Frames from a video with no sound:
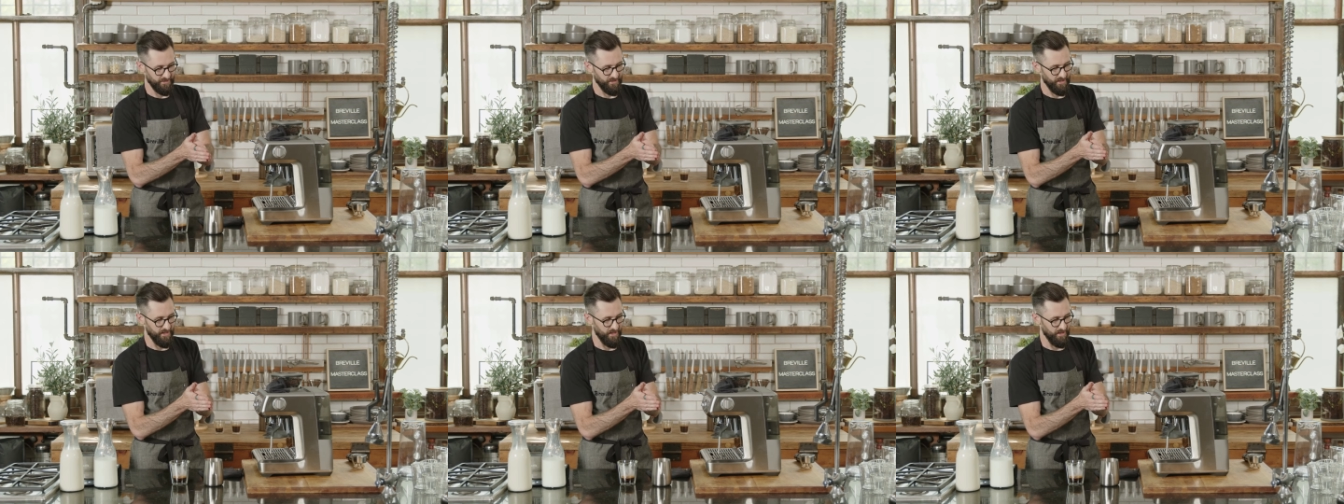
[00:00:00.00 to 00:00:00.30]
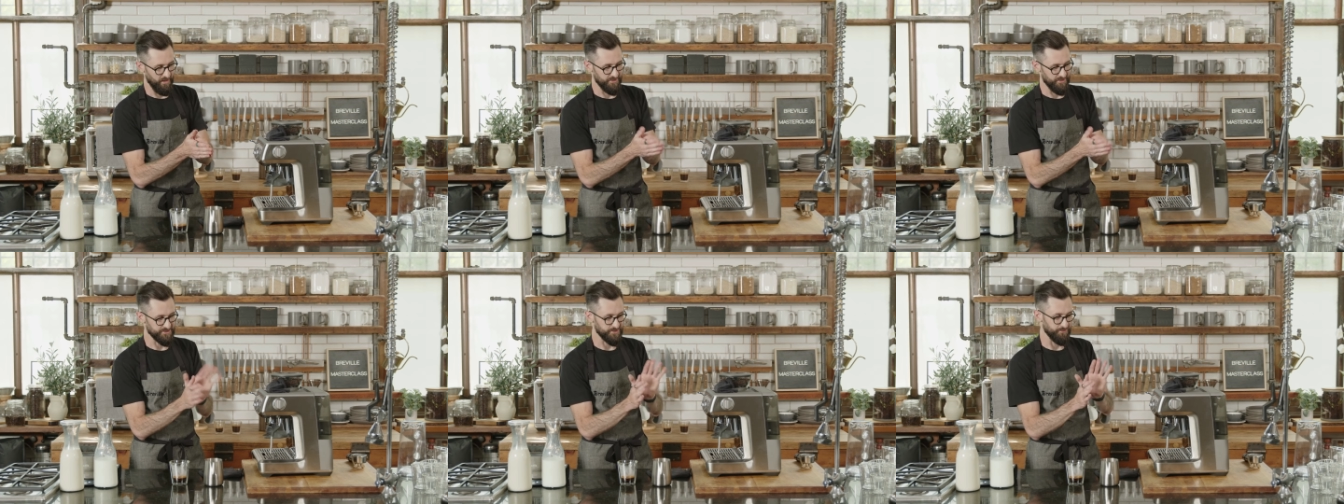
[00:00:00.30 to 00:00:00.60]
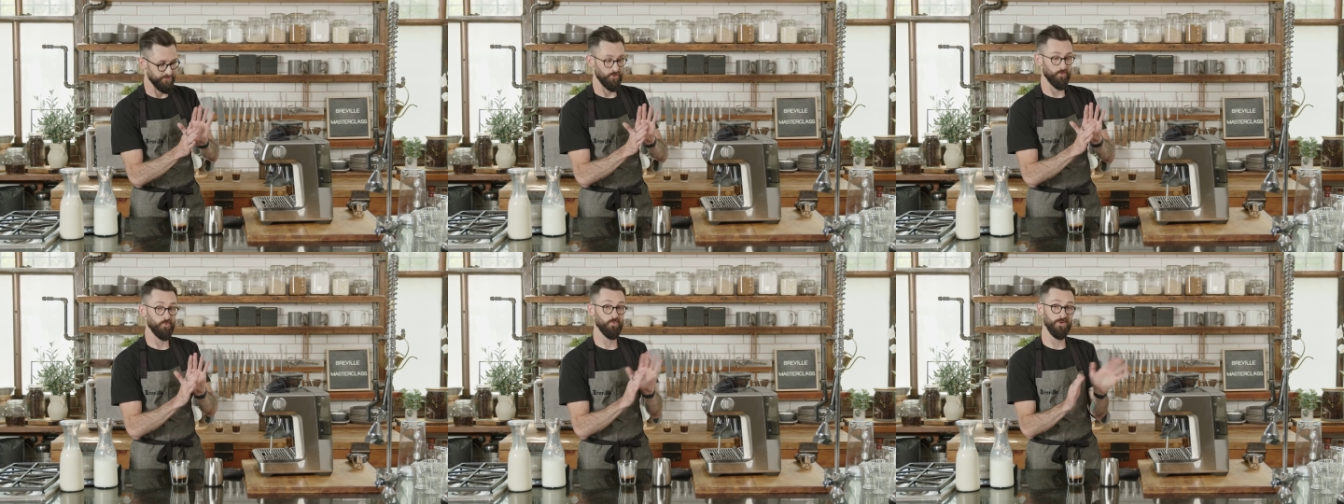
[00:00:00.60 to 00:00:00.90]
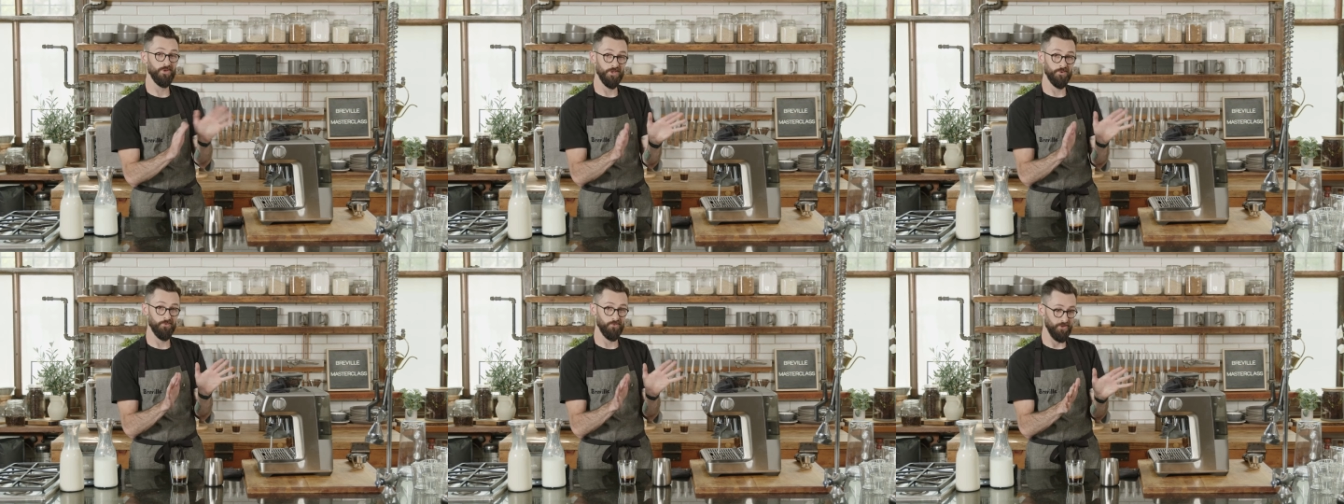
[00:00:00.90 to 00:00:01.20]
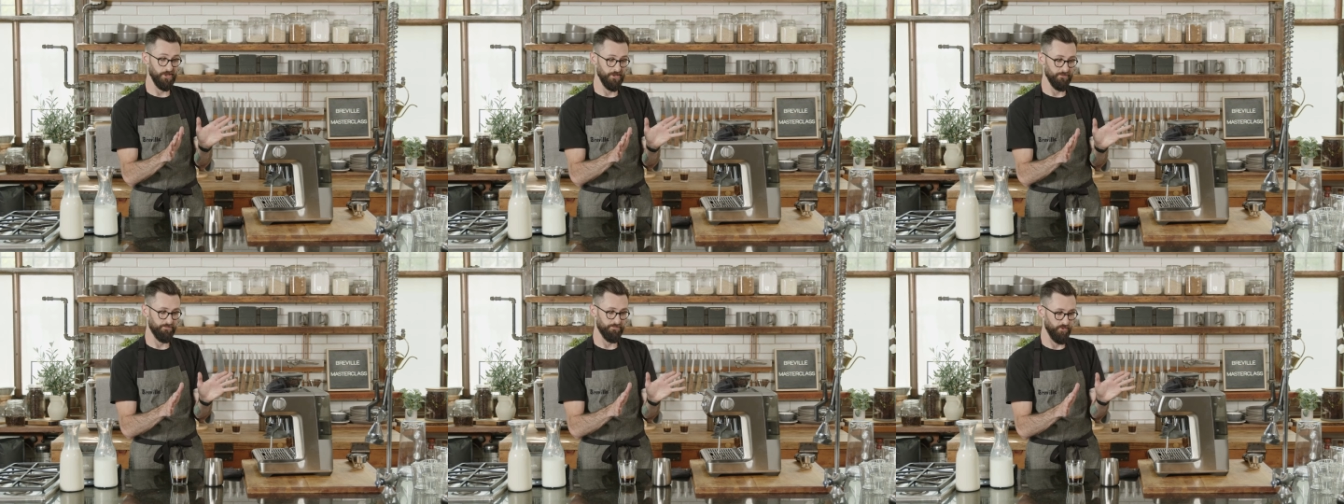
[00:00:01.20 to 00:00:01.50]
Uh, this will be really,
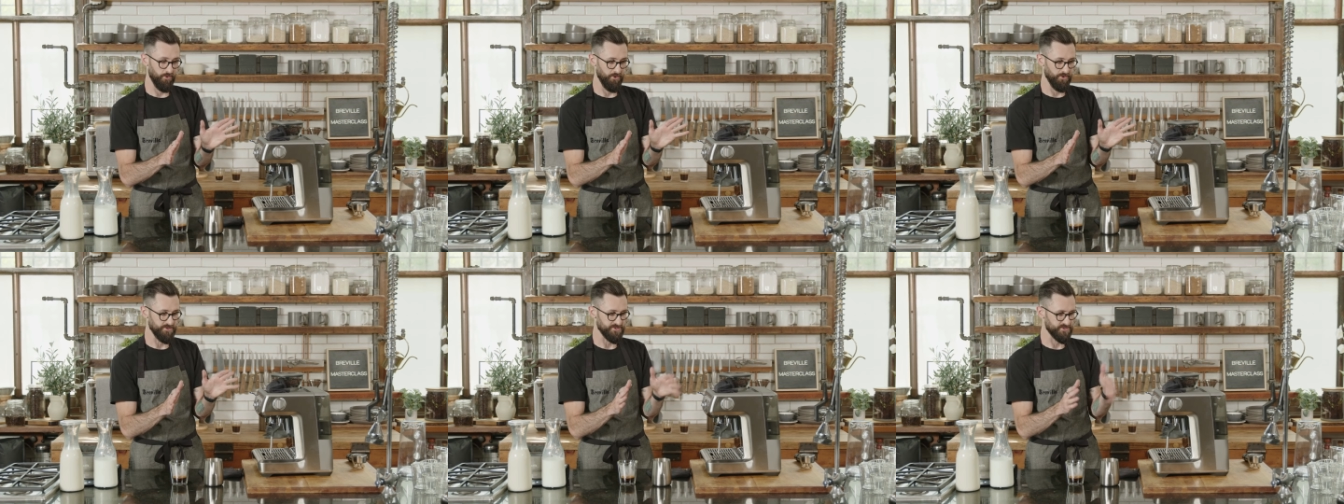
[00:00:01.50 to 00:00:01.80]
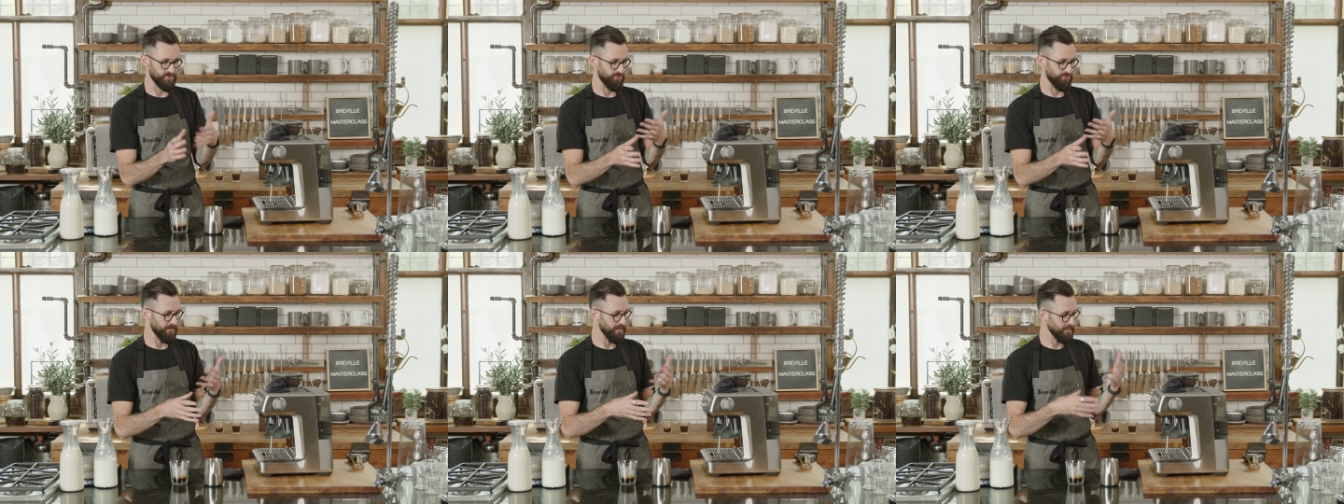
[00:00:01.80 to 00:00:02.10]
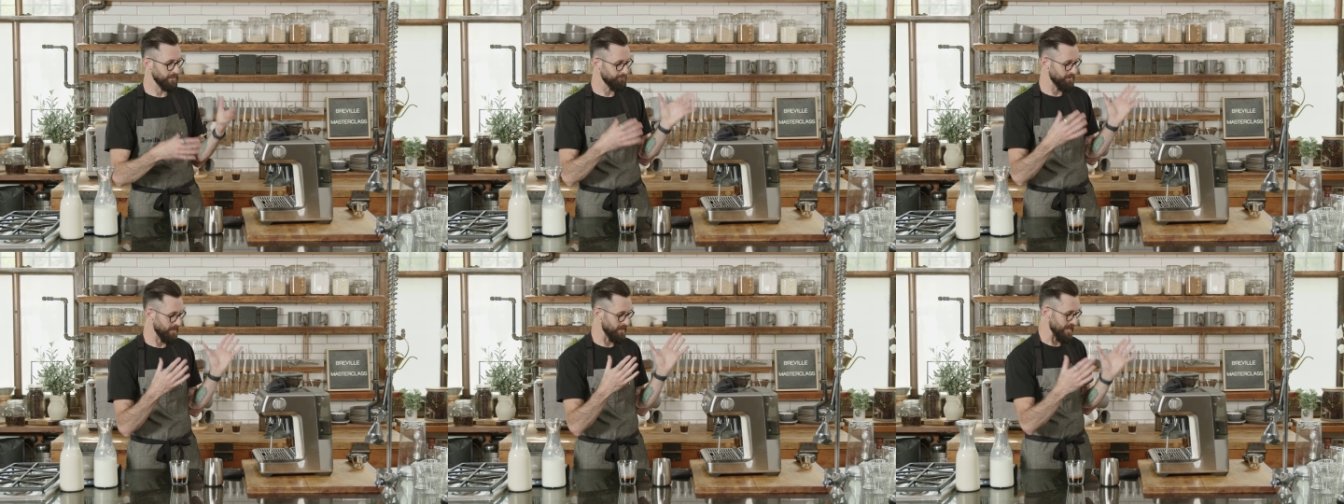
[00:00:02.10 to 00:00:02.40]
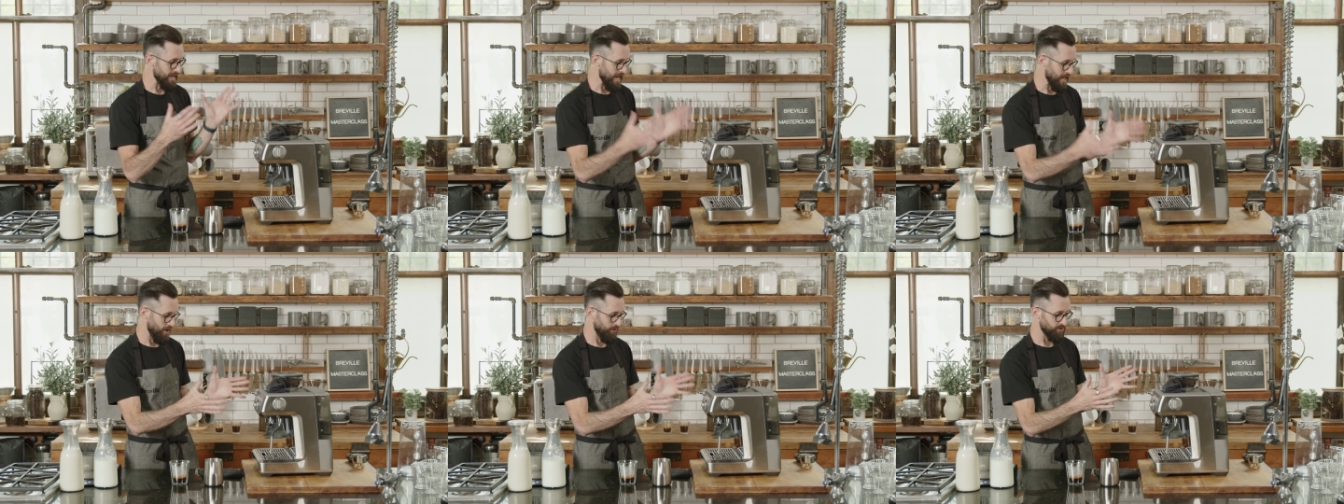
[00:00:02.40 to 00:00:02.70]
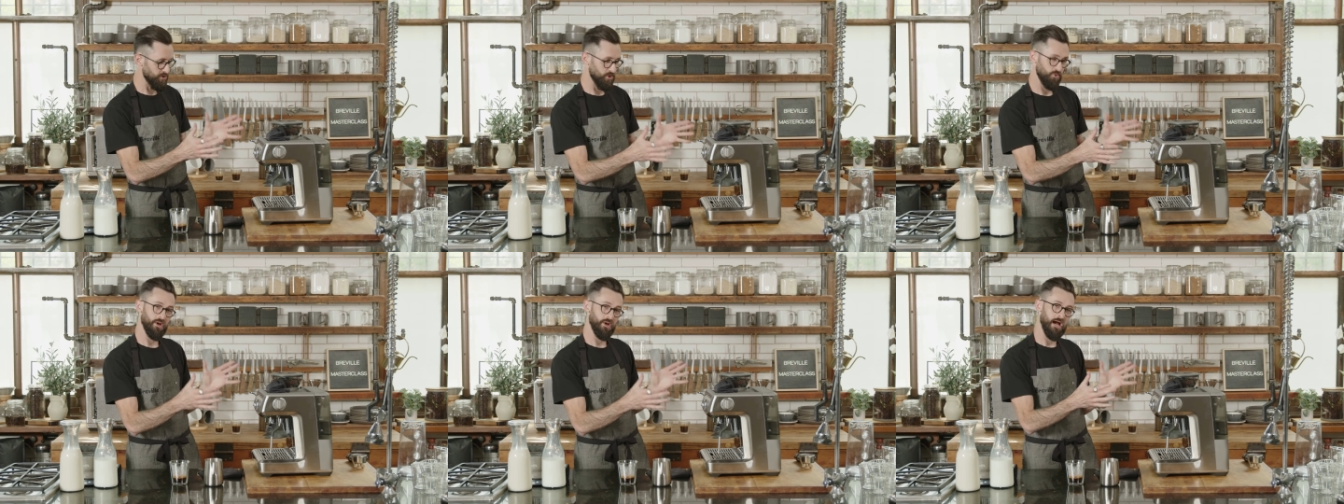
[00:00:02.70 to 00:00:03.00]
really important. So think about how
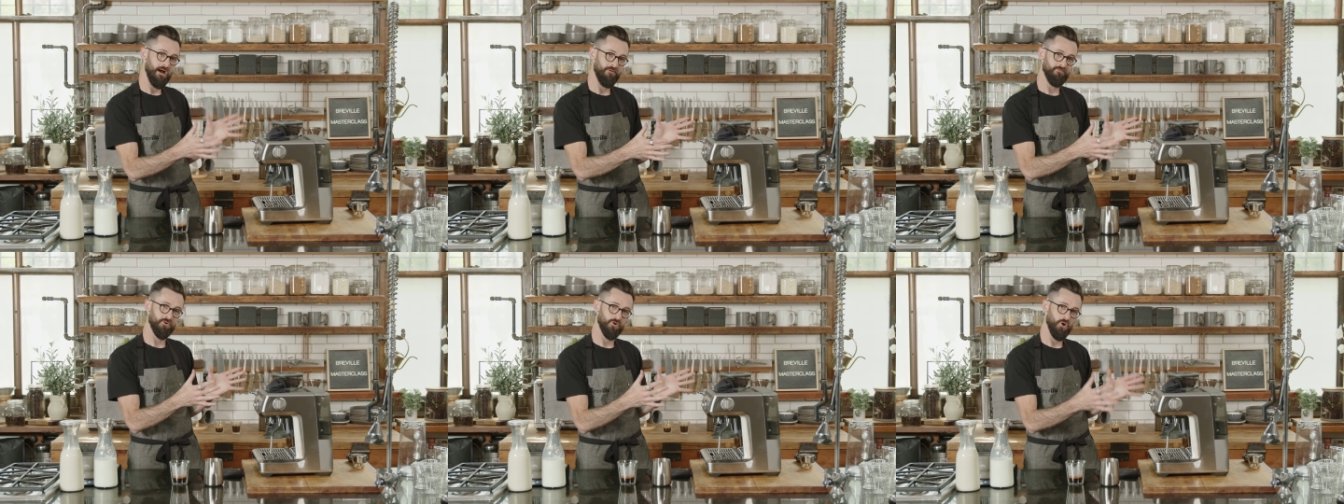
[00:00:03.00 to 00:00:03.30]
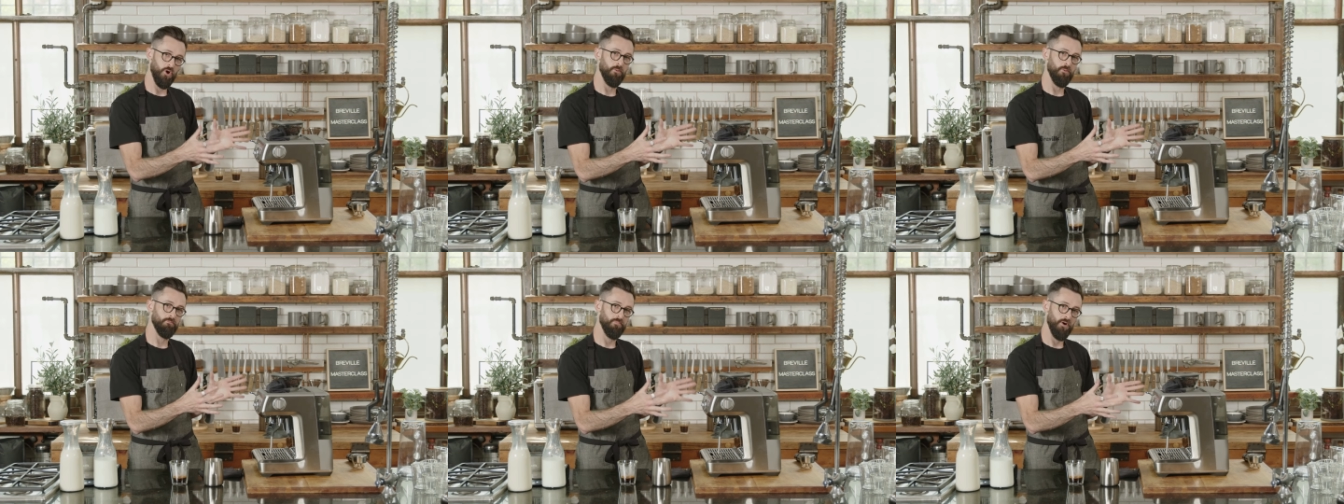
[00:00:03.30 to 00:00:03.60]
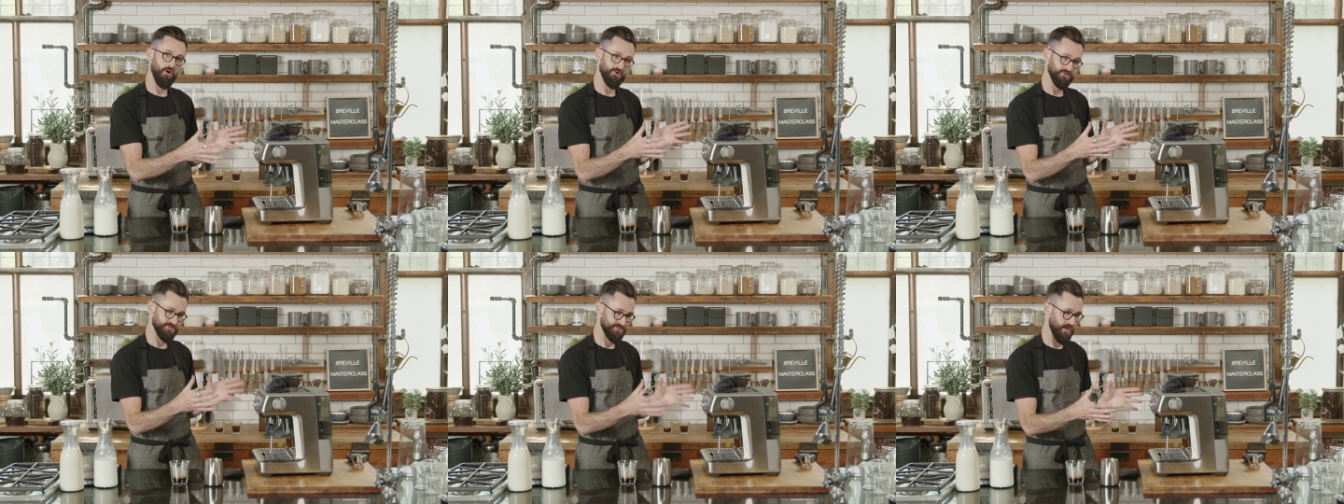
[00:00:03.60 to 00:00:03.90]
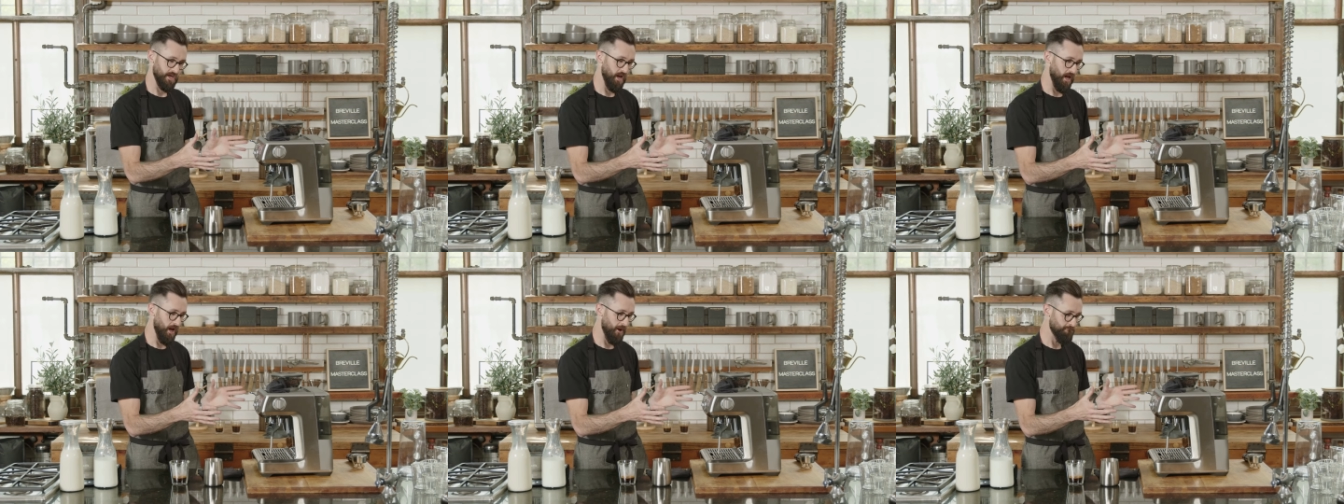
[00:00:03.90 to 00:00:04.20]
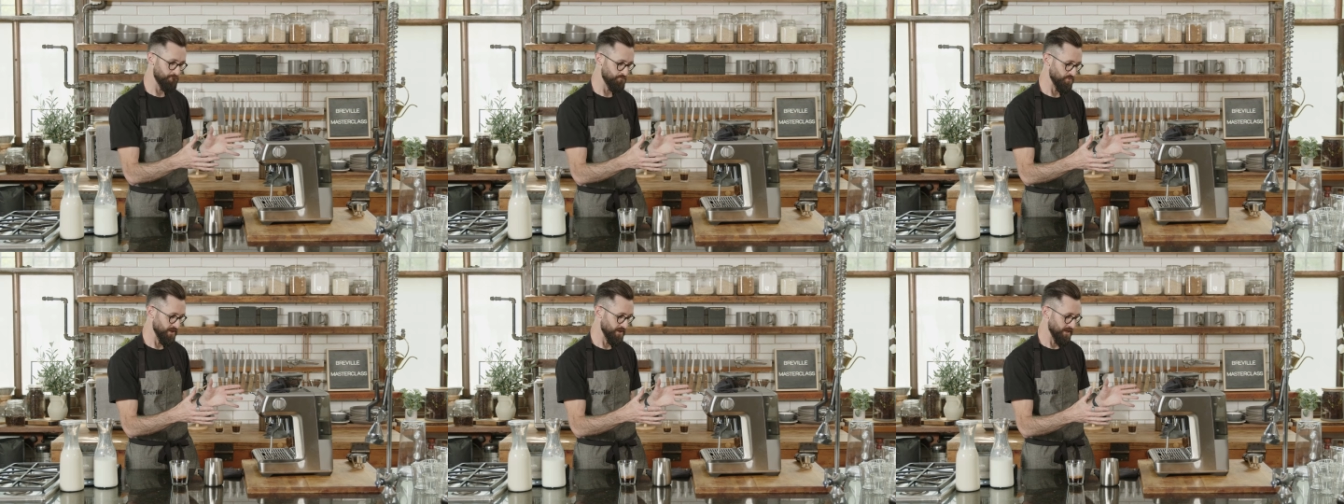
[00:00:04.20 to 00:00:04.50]
you have your home bar set
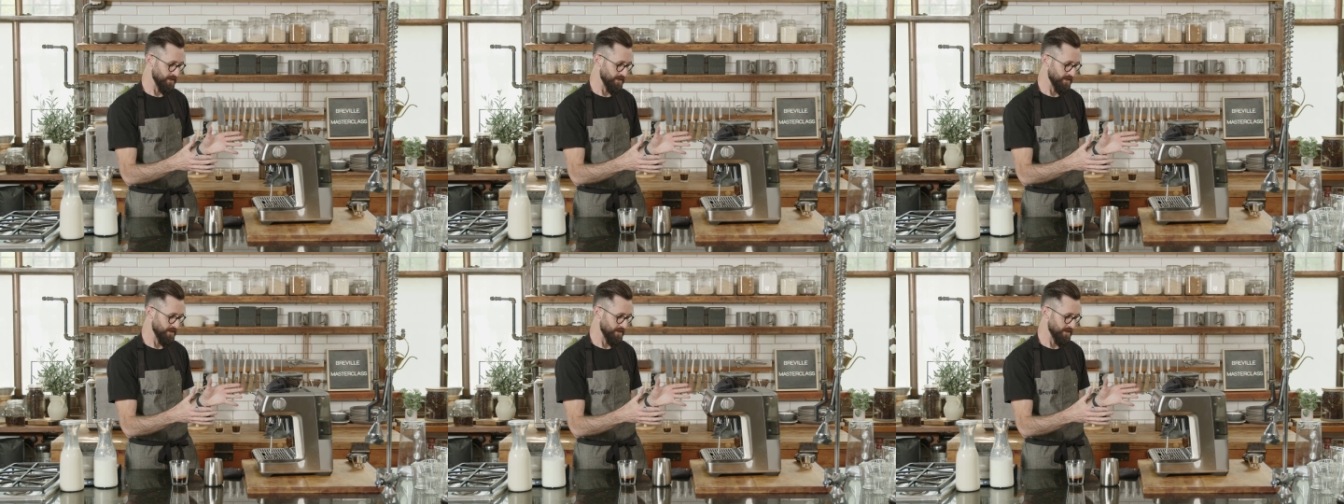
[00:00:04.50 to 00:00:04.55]
up